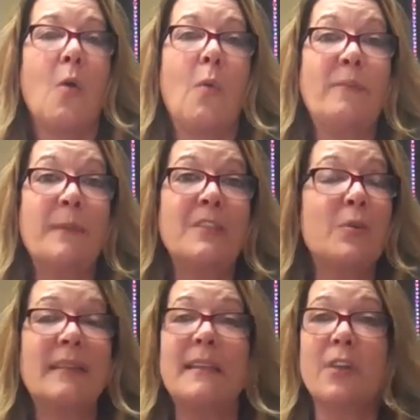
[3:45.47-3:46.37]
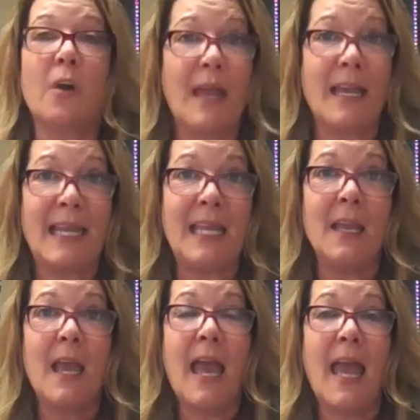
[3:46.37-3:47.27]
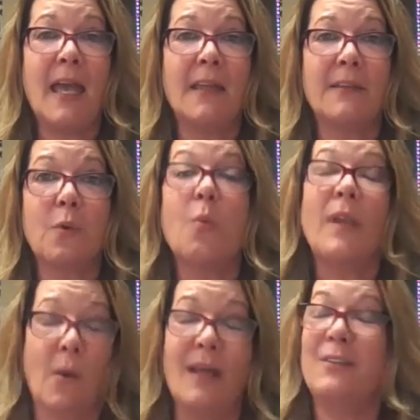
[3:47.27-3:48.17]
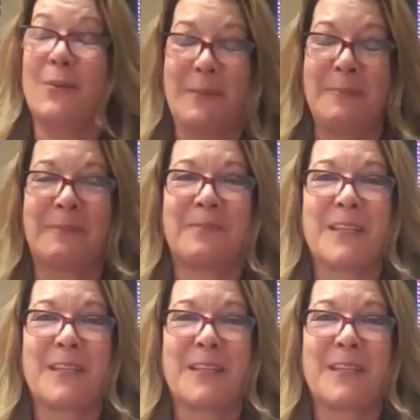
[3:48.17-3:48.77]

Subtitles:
We've been doing these already and we know how to do them.